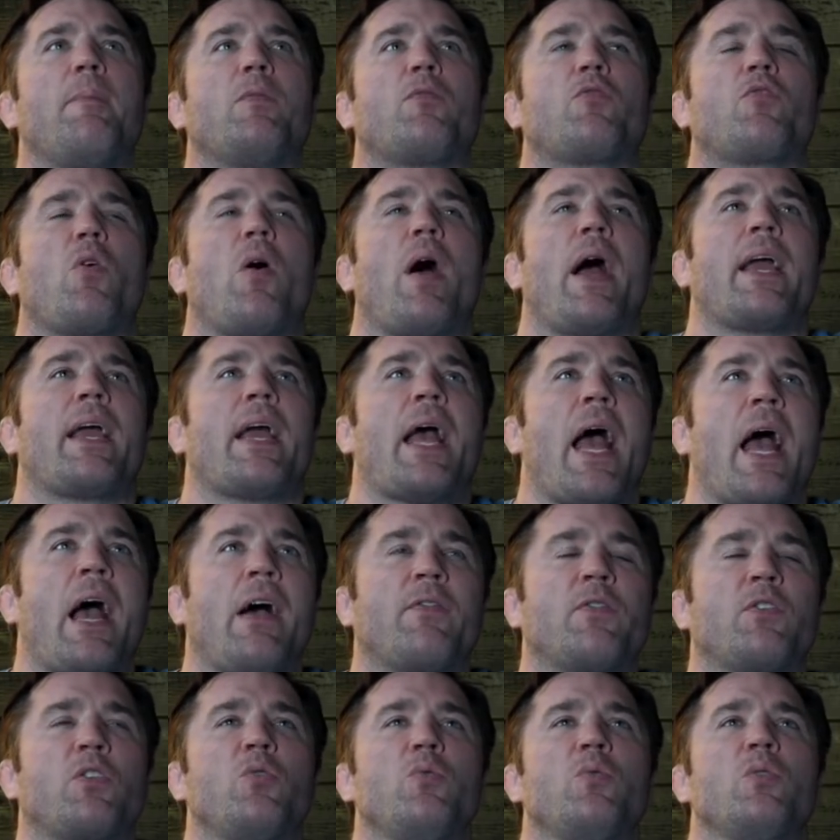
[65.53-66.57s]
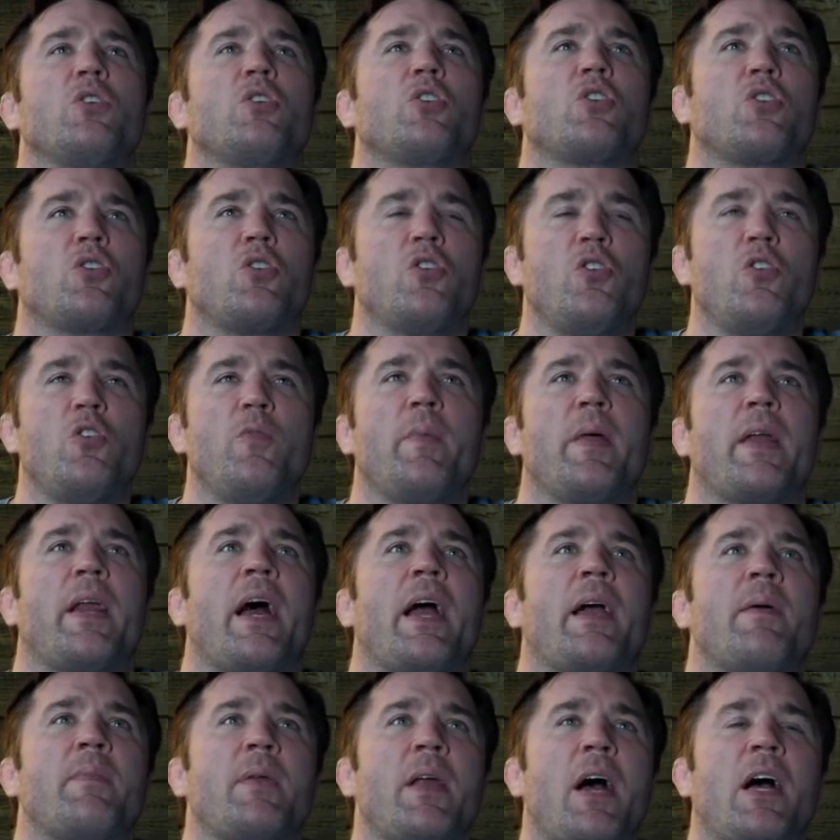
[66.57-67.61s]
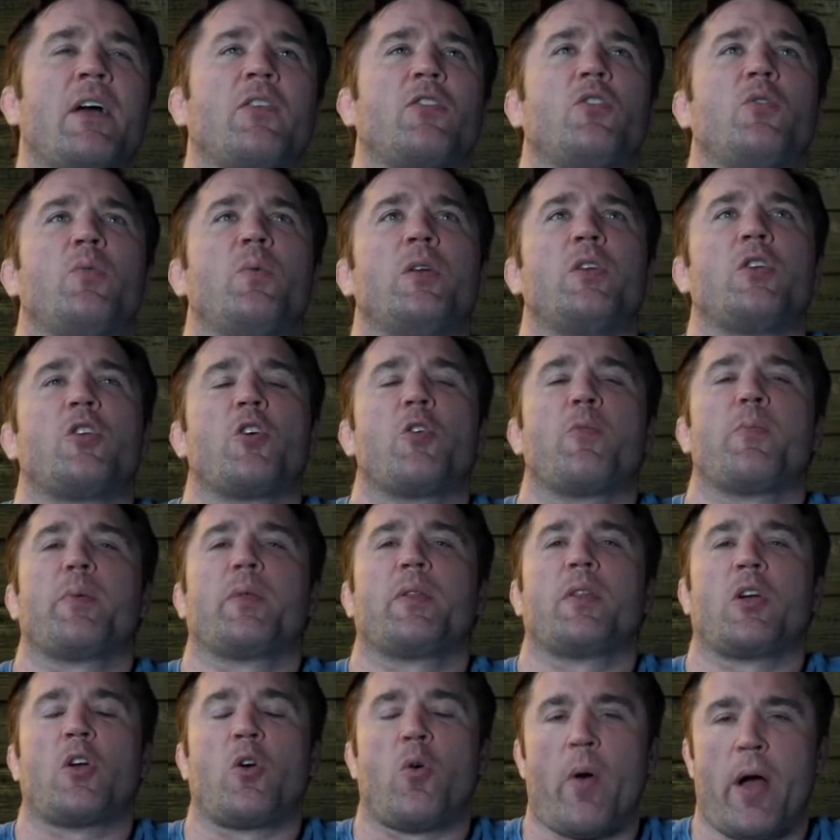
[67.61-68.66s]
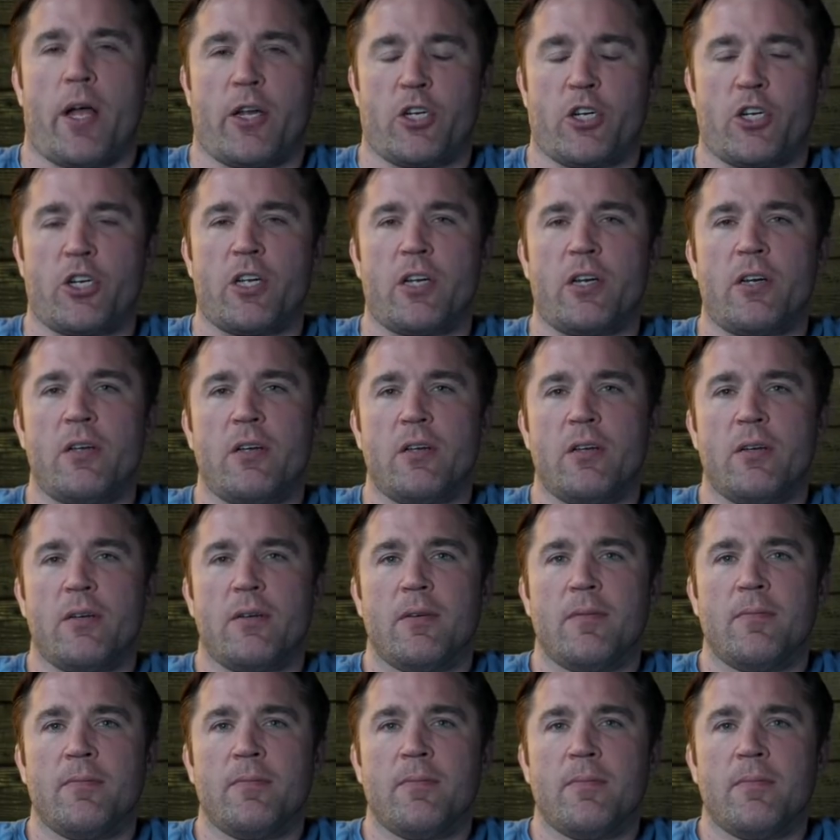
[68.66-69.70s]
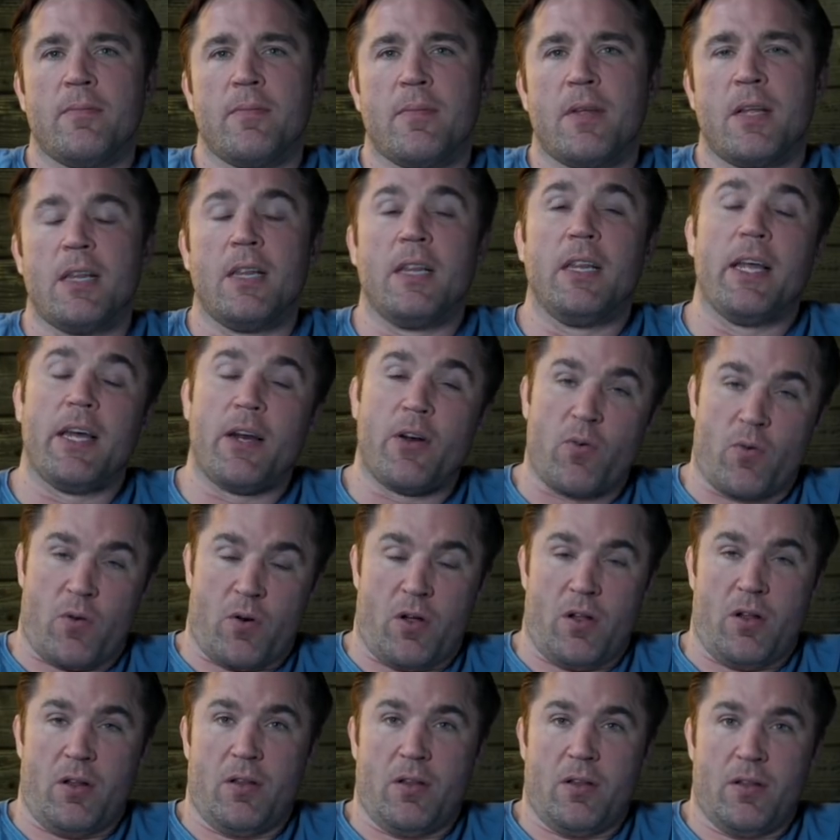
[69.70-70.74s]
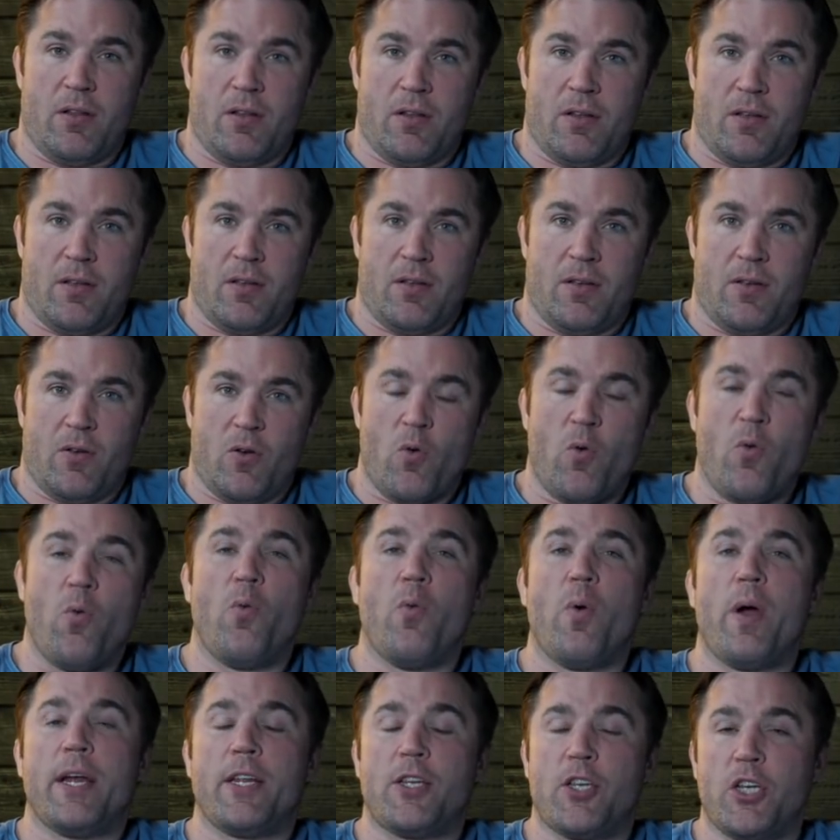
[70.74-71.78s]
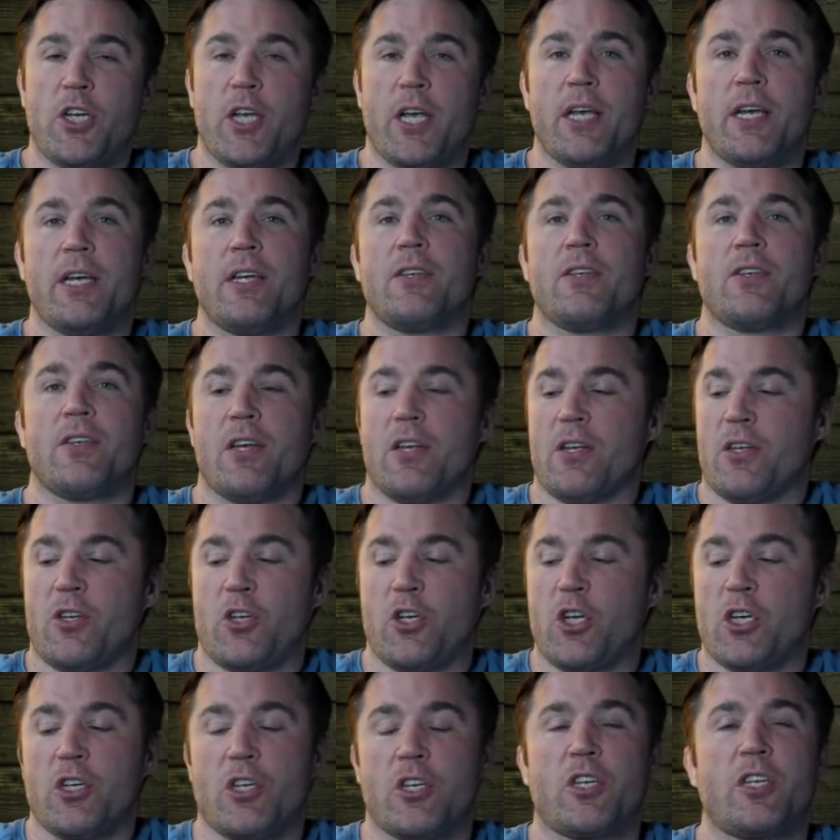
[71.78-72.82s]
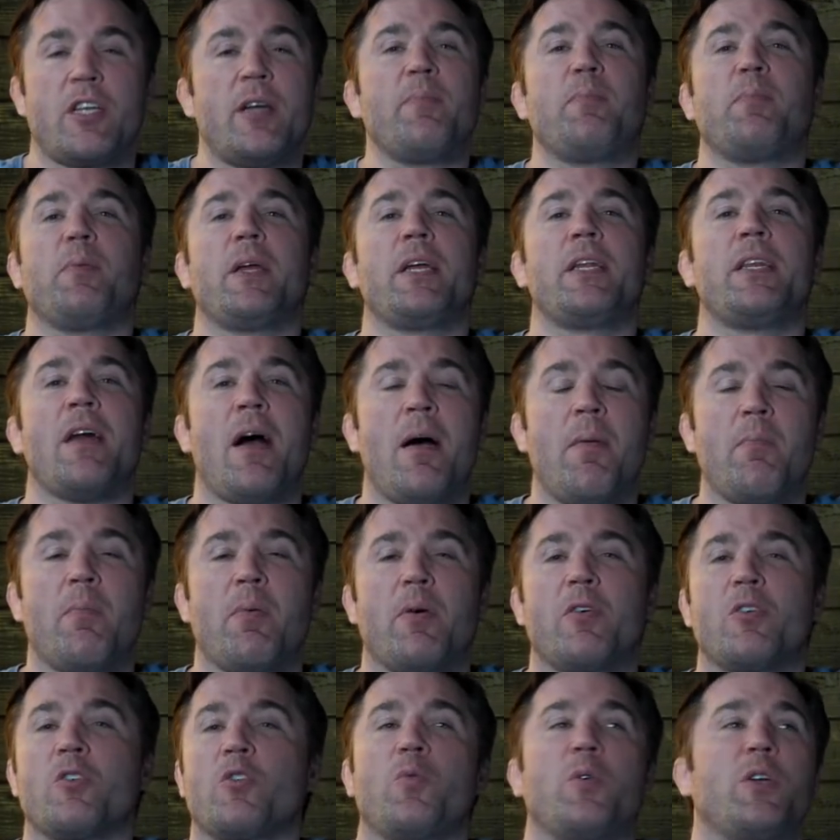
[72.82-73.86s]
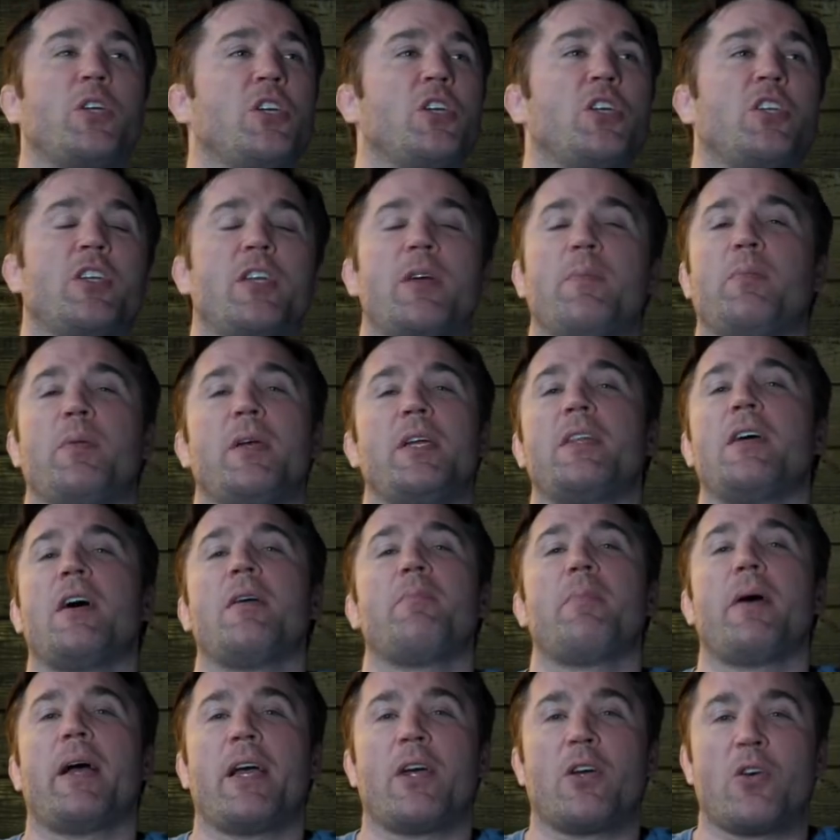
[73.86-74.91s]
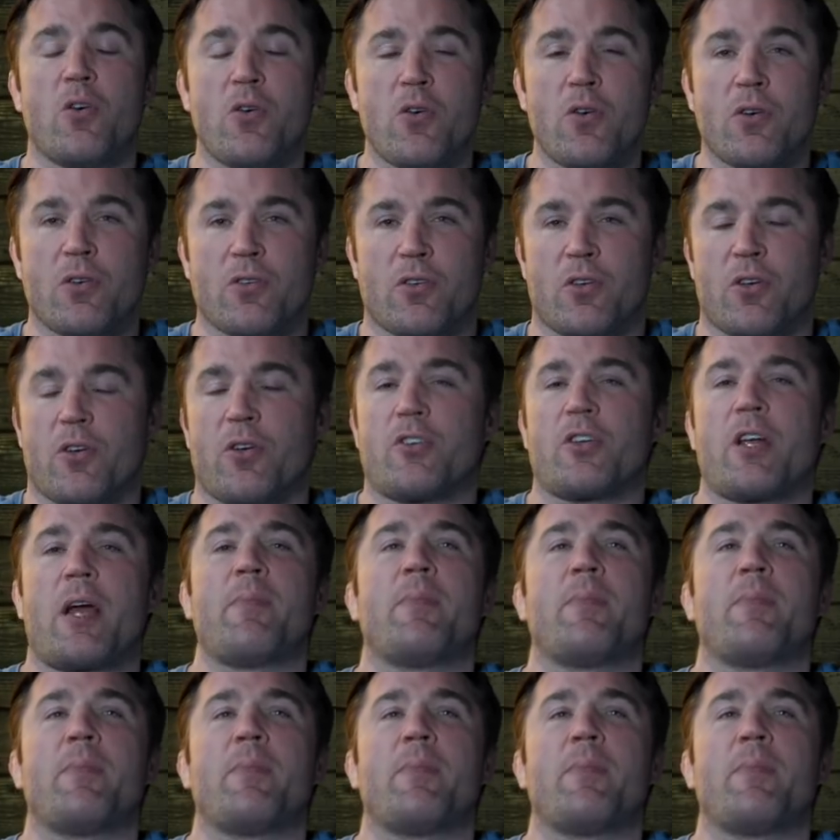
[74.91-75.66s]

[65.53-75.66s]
So I have to assume that I am not to interpret the question literal, which is just simply numbers, which is simply done by a Google search.